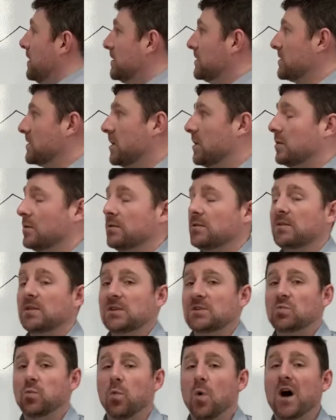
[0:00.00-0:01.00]
So
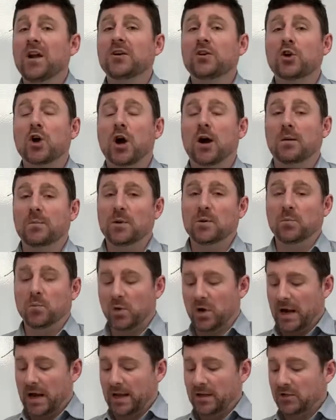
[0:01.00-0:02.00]
this 1 carbon
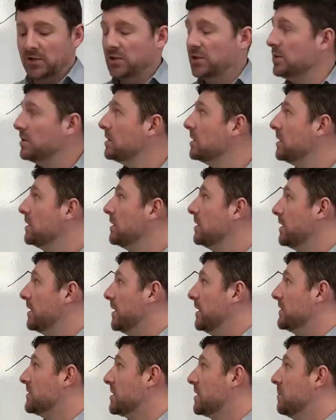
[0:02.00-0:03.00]
branch
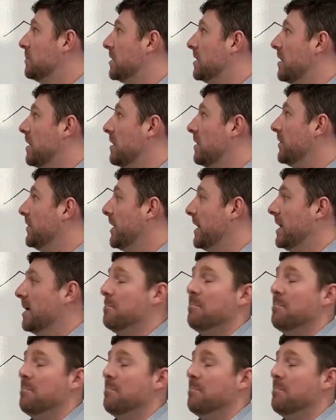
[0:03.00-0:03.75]
is going to be called a